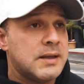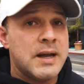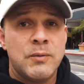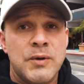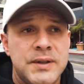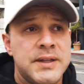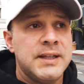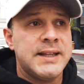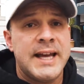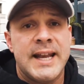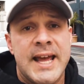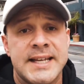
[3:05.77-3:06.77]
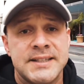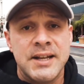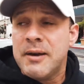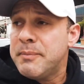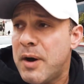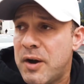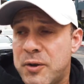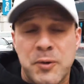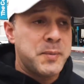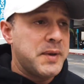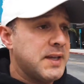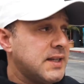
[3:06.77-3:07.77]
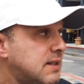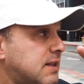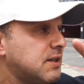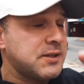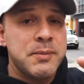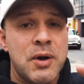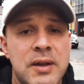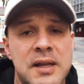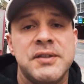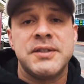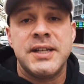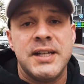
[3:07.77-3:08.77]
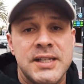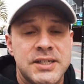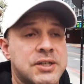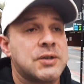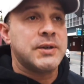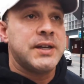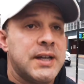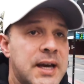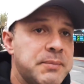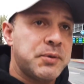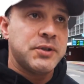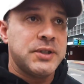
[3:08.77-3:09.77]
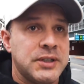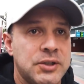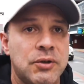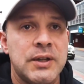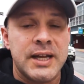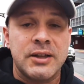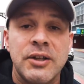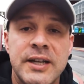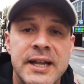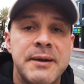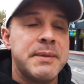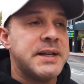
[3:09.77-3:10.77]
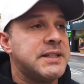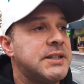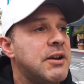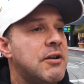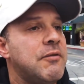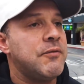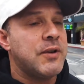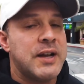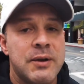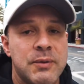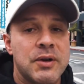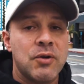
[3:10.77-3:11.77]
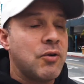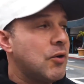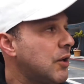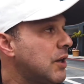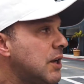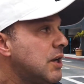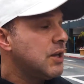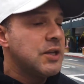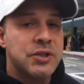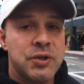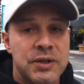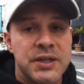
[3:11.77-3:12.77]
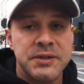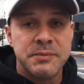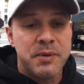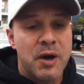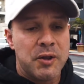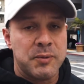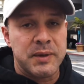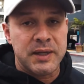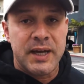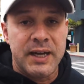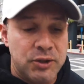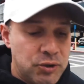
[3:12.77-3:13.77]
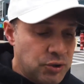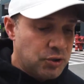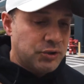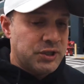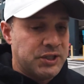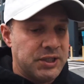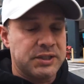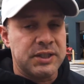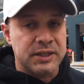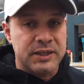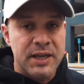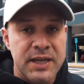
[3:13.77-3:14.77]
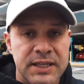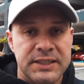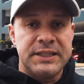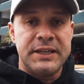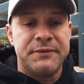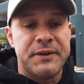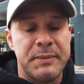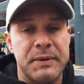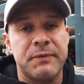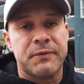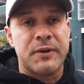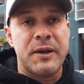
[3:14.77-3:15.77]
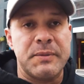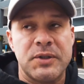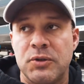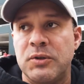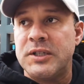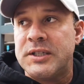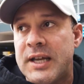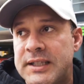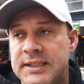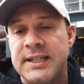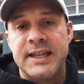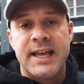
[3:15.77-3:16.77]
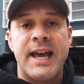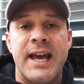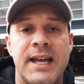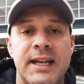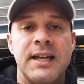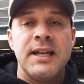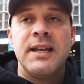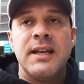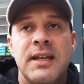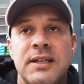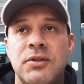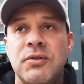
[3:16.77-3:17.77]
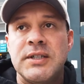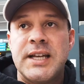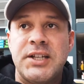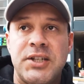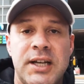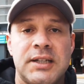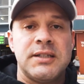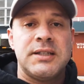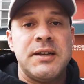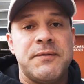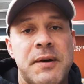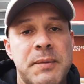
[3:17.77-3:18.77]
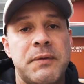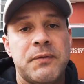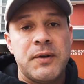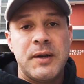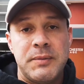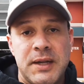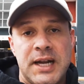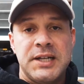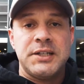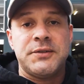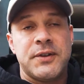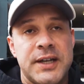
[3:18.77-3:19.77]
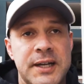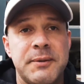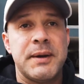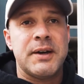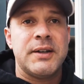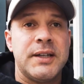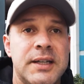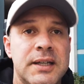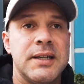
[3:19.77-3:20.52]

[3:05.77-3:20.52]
Now one thing that has not bothered me is the small LCD screen. I personally don't like looking at myself when I record, so it doesn't bother me. I do use it just to see if I'm in frame. As soon as I see that, as soon as I check to see if I'm in frame, then I just forget about it.